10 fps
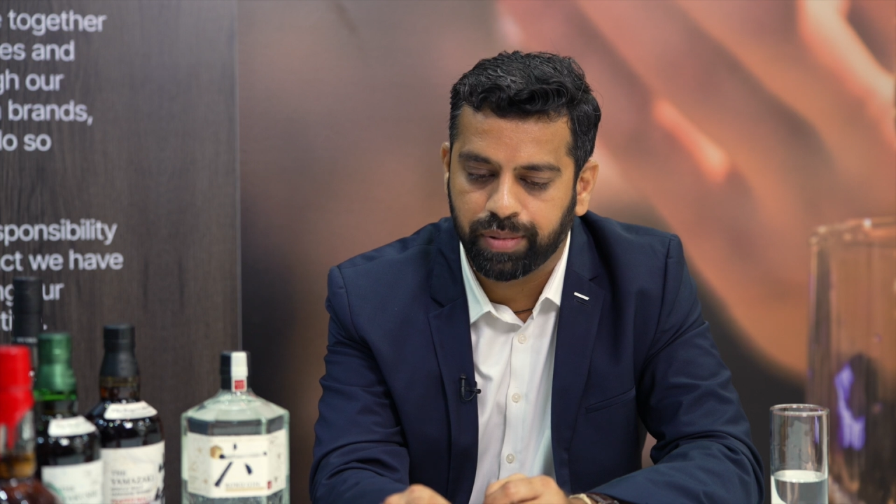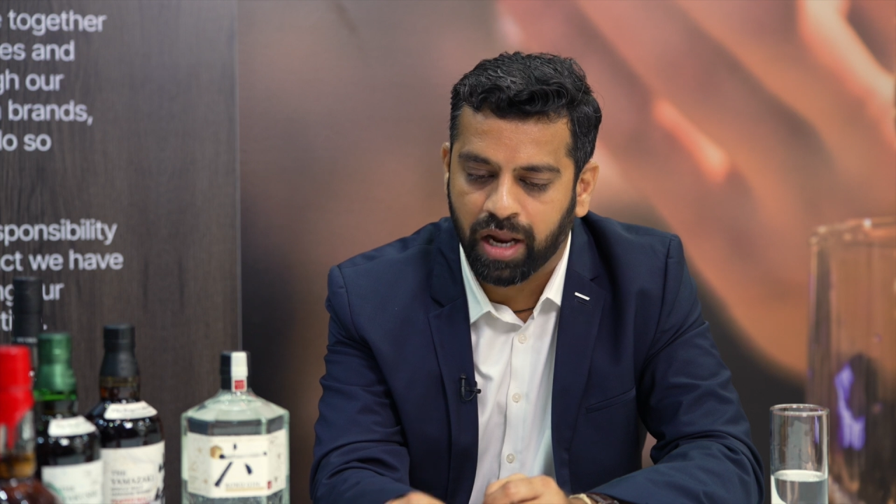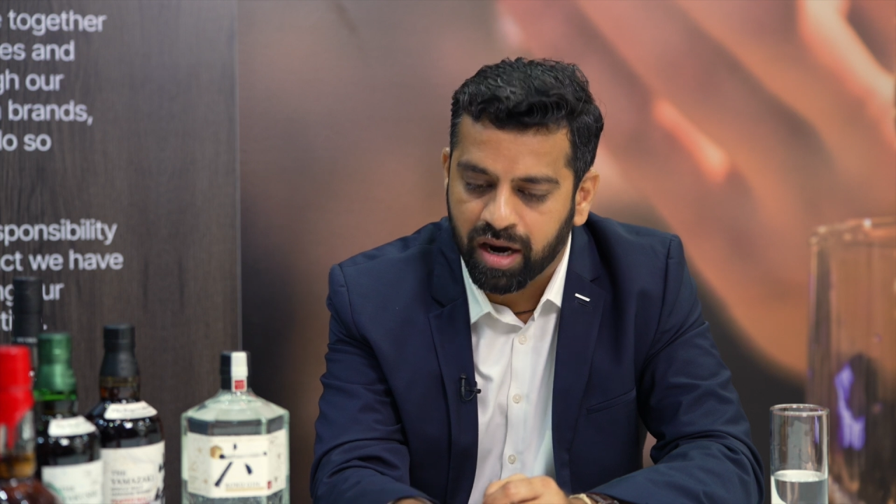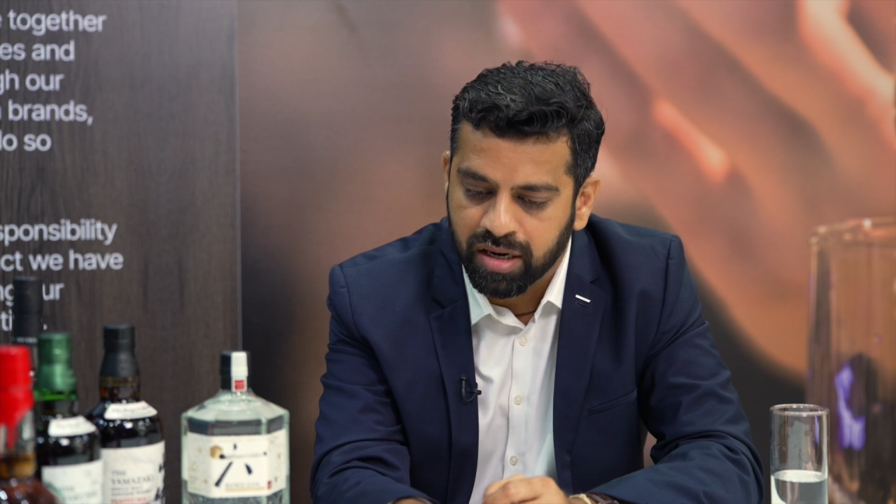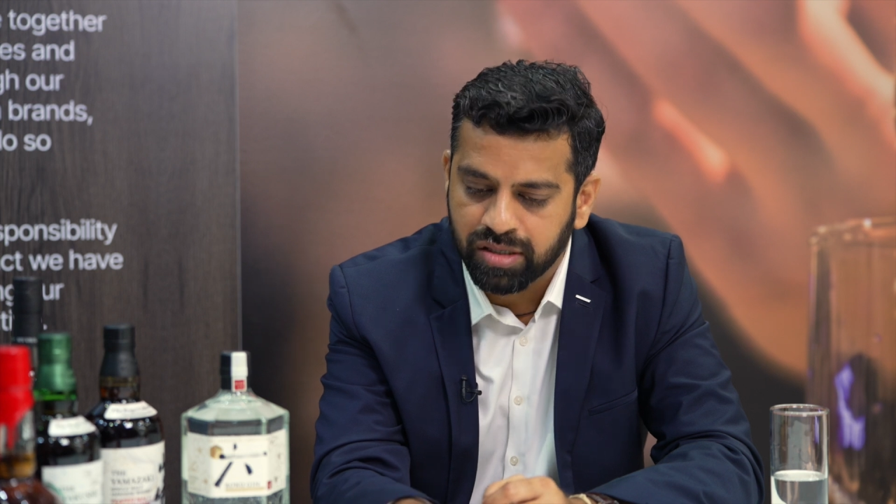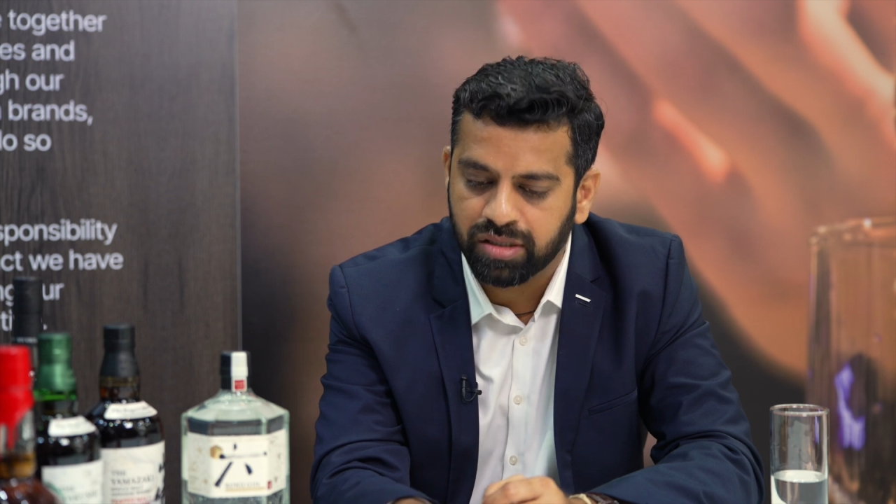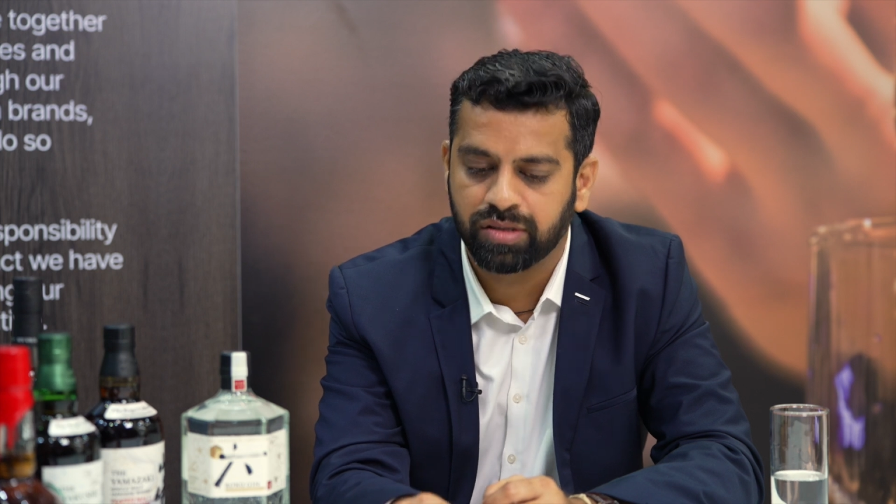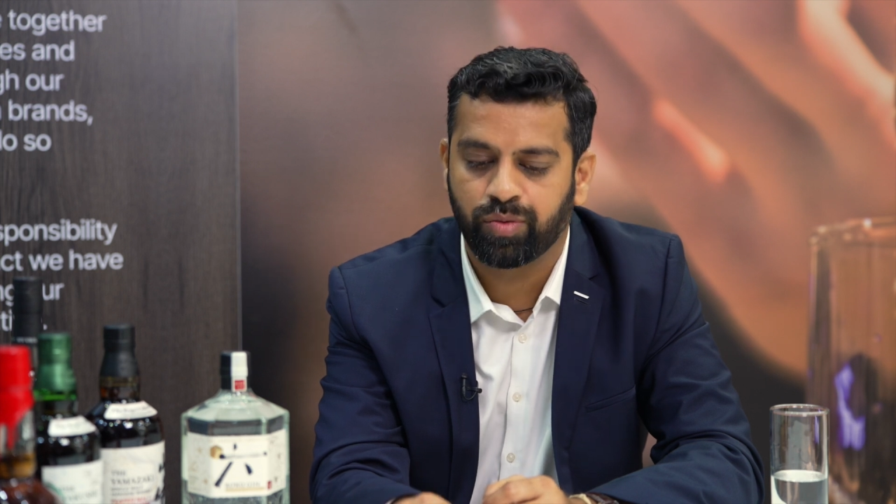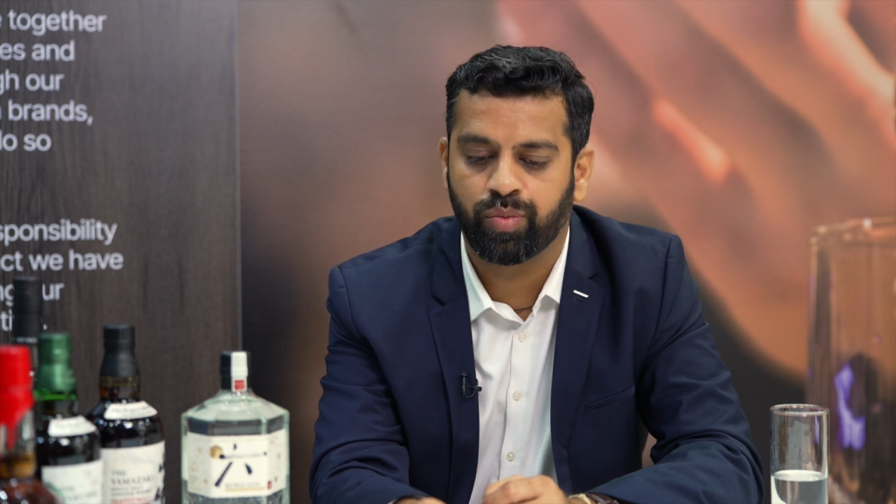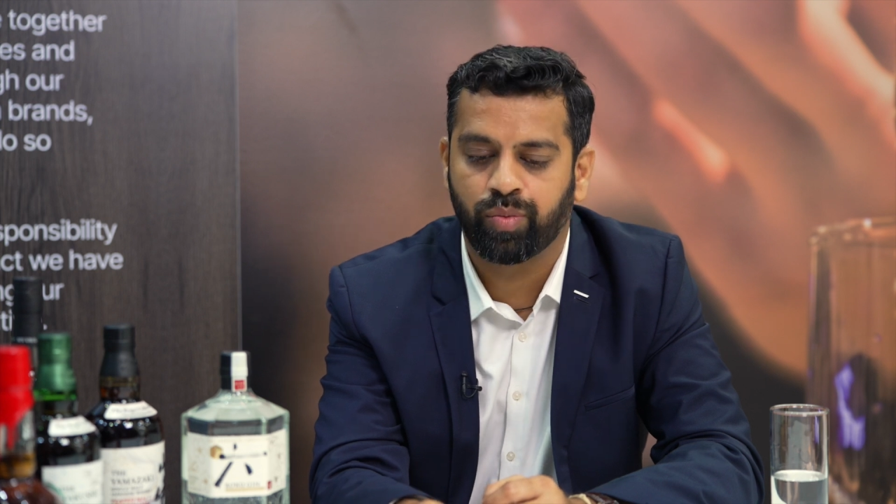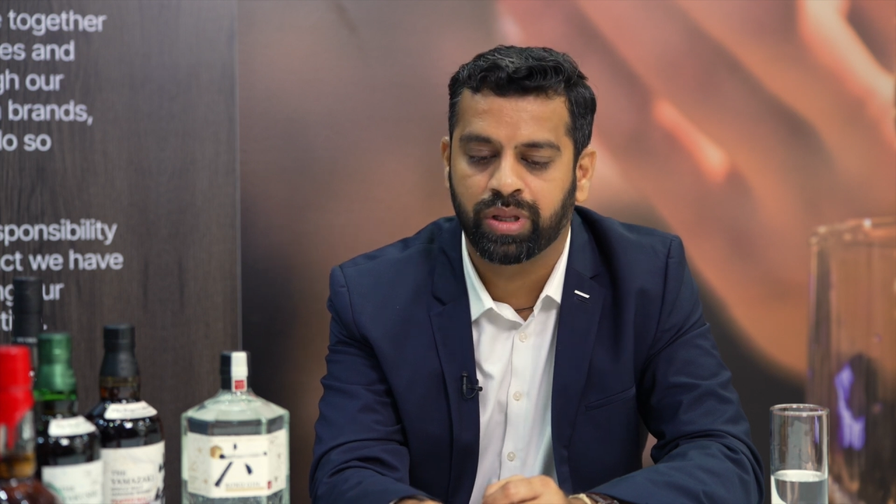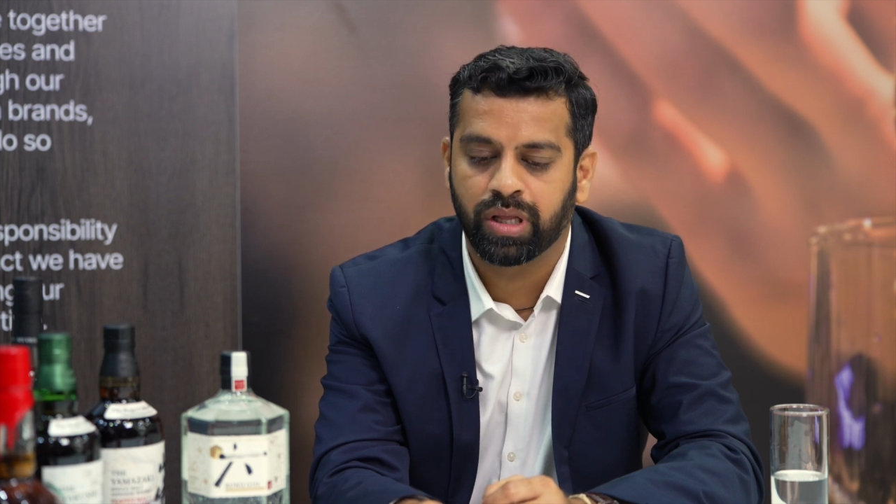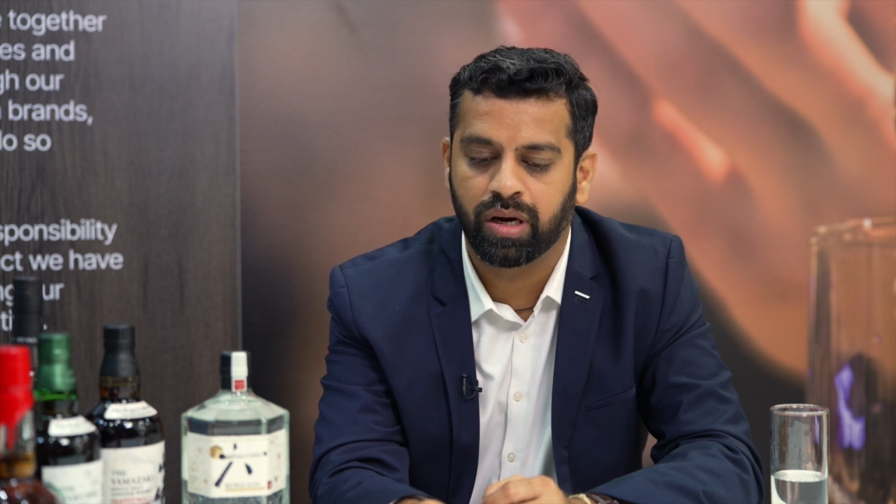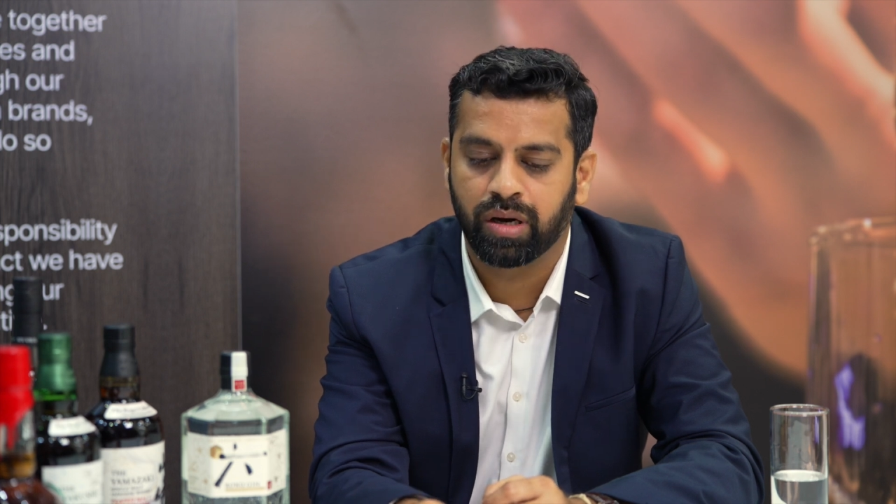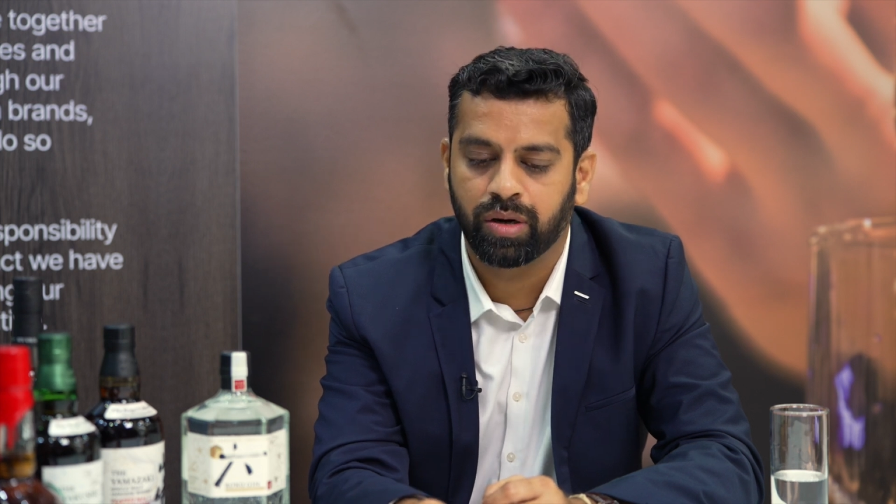plants,
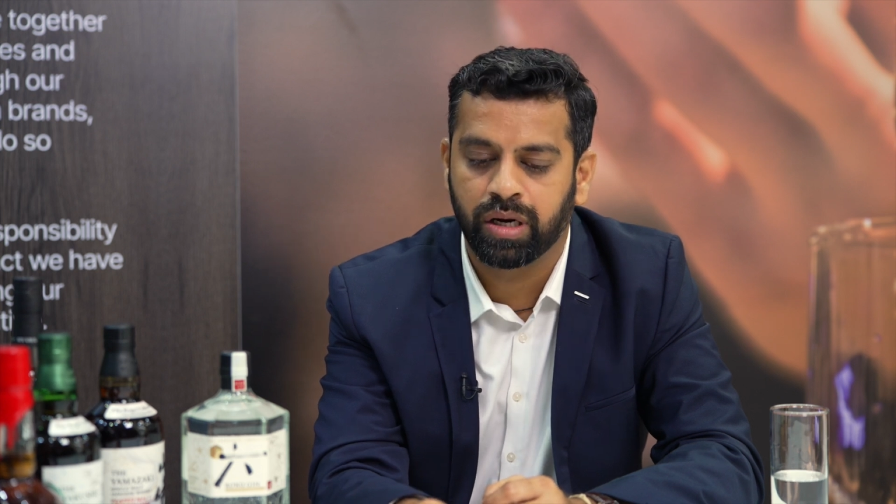whether